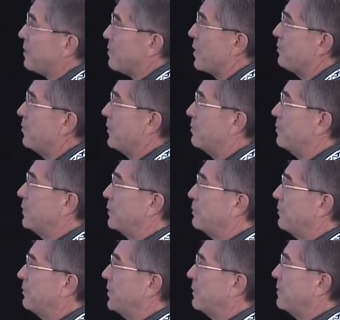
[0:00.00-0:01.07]
up with
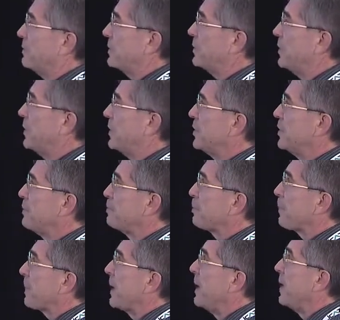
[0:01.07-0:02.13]
from the research.
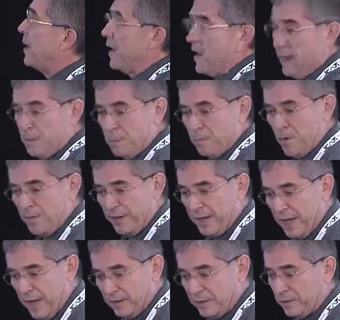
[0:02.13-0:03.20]
Moving
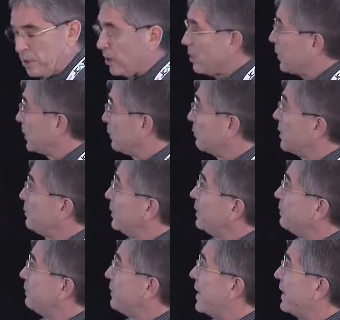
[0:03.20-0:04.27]
ahead to talk about the ripple
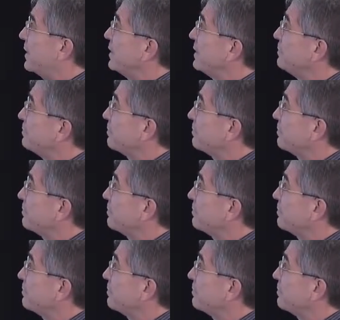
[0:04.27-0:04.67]
effect,